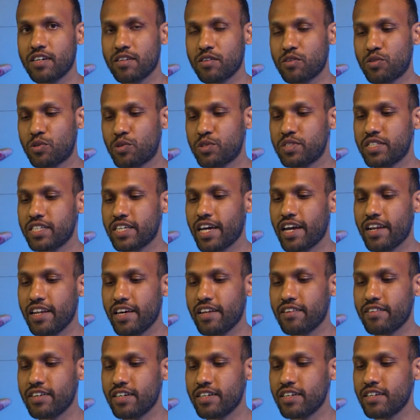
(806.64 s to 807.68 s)
causing an
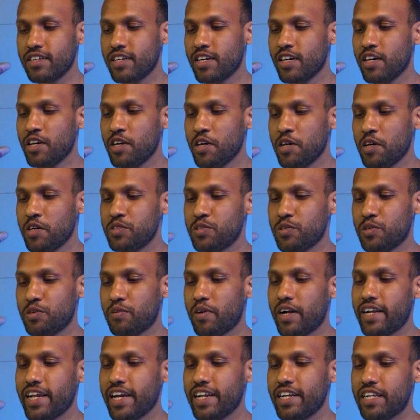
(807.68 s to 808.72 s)
error. So
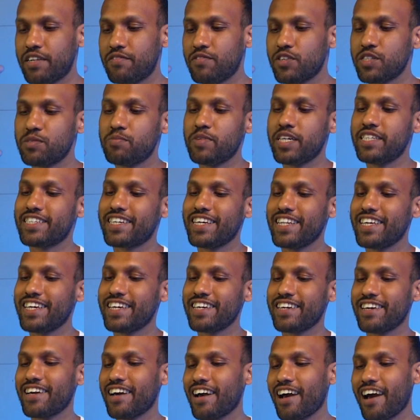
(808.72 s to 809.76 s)
what I did was
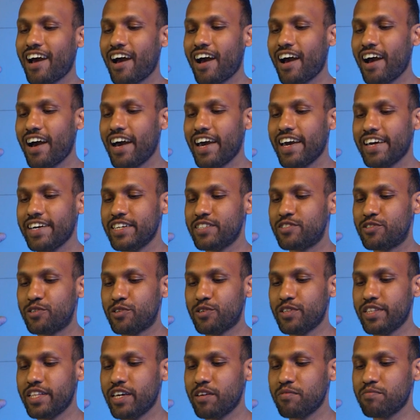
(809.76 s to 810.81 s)
basically I
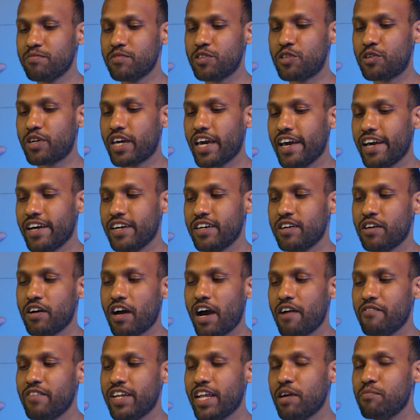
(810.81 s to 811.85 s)
told them, okay,
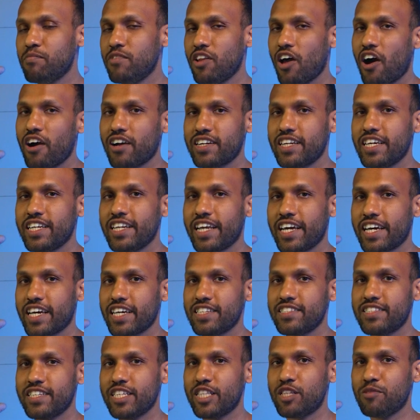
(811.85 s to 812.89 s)
when I'm logged in, I
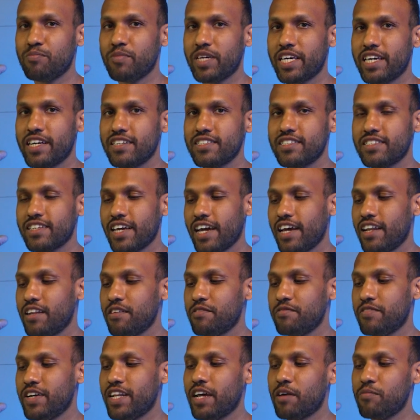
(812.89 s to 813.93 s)
can see the mails, and
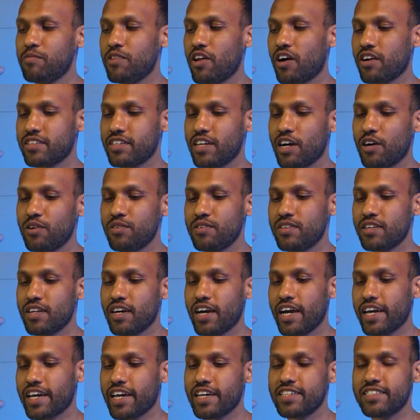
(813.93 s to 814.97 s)
when I'm logged out,
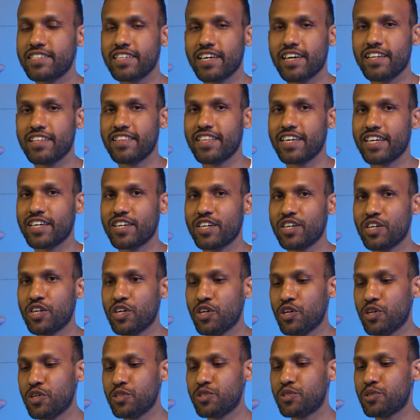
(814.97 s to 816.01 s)
I can see anything.
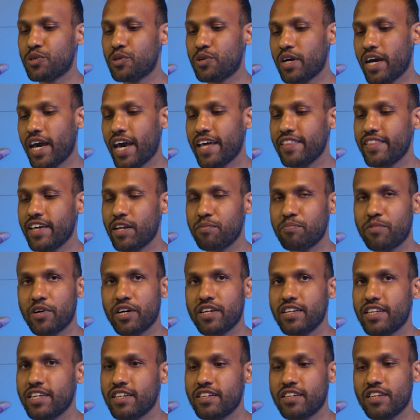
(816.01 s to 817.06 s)
So at that
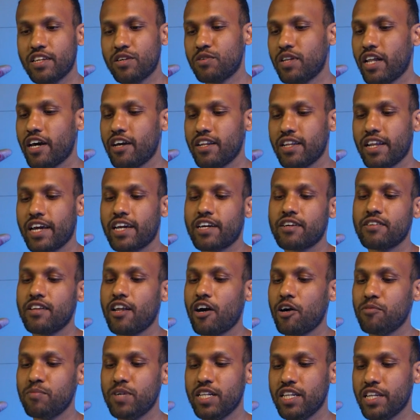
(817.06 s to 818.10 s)
point, it knew, like
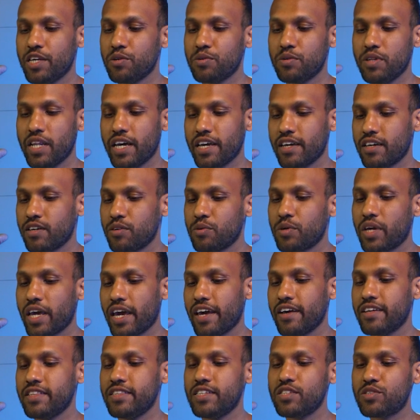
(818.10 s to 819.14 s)
Lovable knew, like,
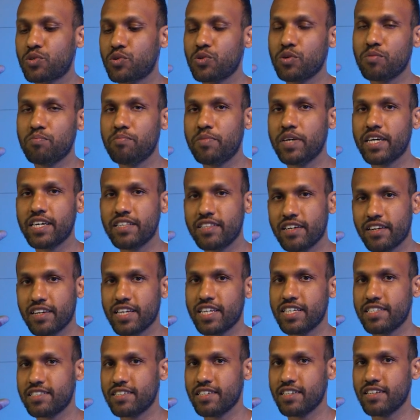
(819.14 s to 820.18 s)
okay, this could be the
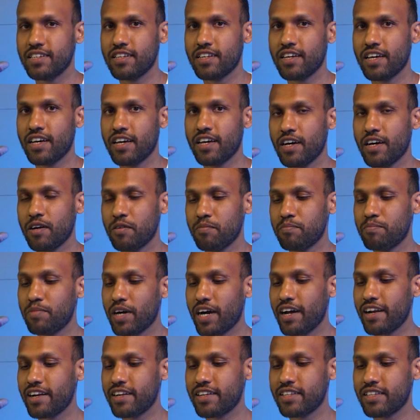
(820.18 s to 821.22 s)
reason,
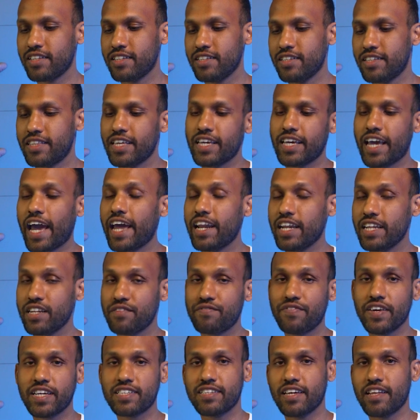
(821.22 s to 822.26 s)
and it
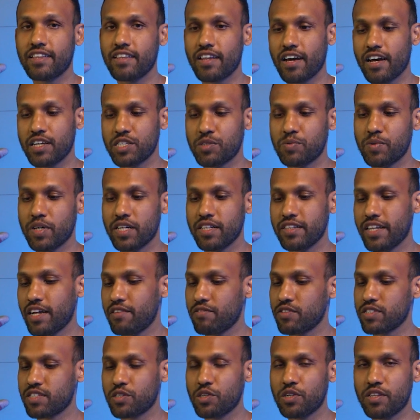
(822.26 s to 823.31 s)
fixed it as well. That
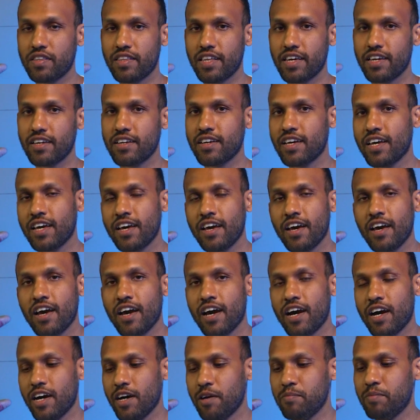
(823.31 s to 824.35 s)
was a good thing.
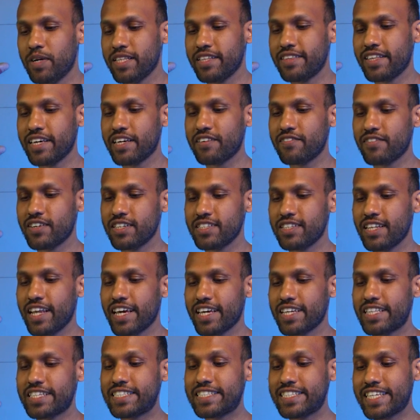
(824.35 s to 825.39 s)
But the thing was,
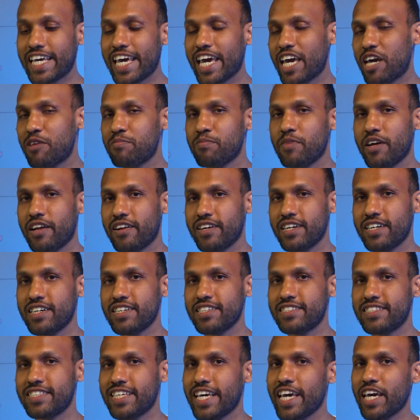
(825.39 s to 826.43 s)
like, the same
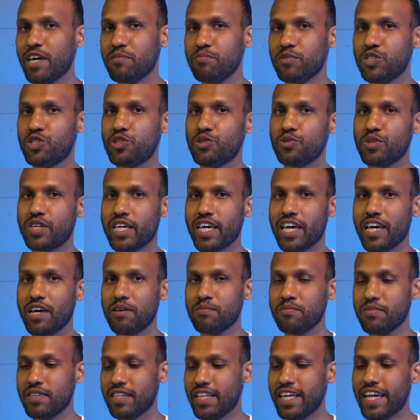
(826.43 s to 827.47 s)
error, same issue
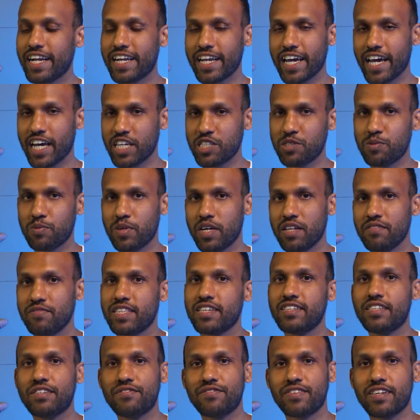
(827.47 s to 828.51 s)
came later as well
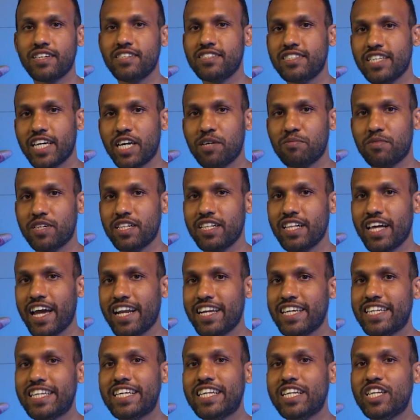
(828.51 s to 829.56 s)
with a different table,
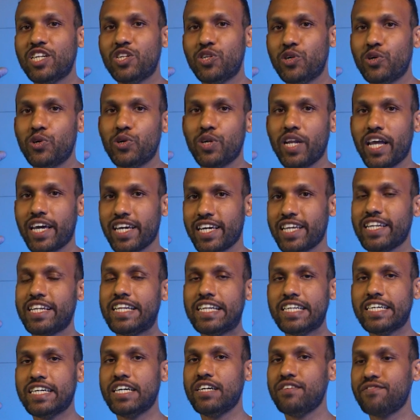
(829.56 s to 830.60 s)
and it didn't know, like, it
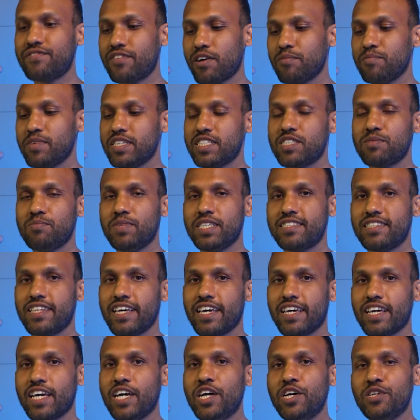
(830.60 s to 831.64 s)
learned from its
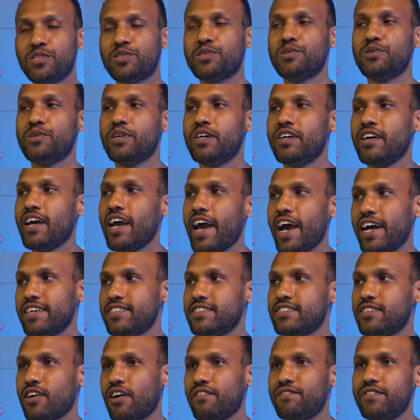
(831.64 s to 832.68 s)
mistake. So as
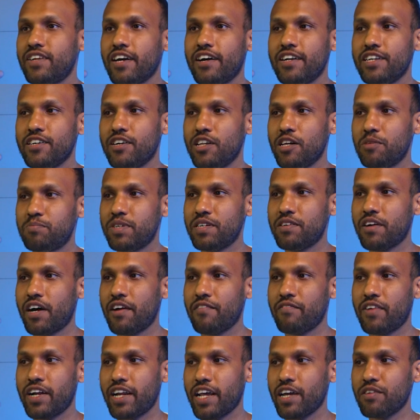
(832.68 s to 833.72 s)
a software
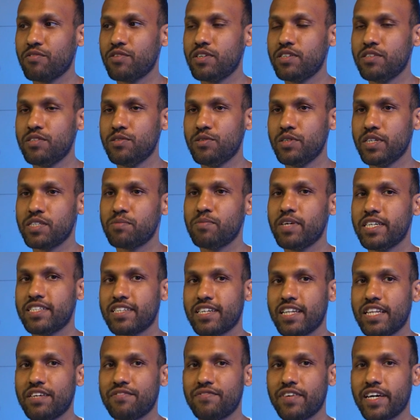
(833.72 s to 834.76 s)
developer, what I would do is
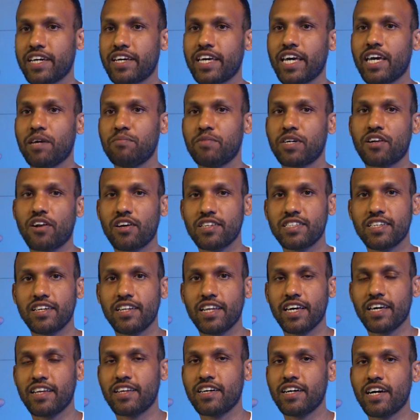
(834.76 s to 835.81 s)
basically, if I came across
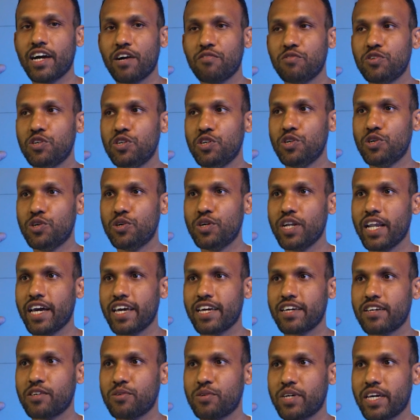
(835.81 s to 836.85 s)
an error, I would know,
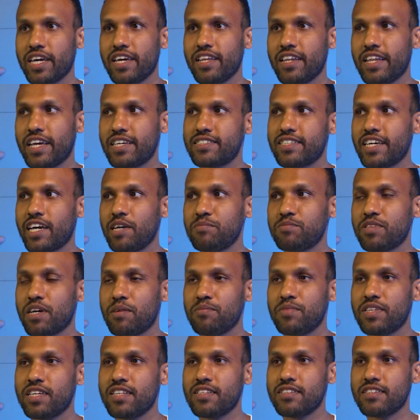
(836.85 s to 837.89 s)
like, okay, next time
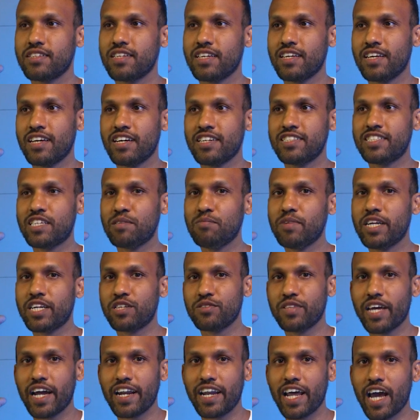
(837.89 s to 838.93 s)
something similar
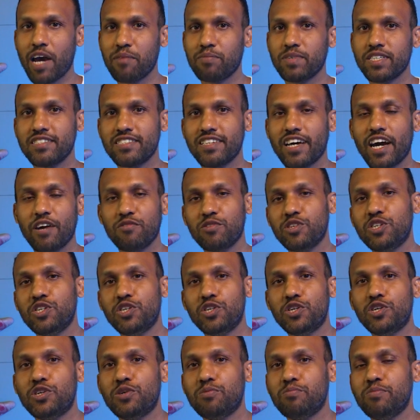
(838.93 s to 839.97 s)
to that happens, I would know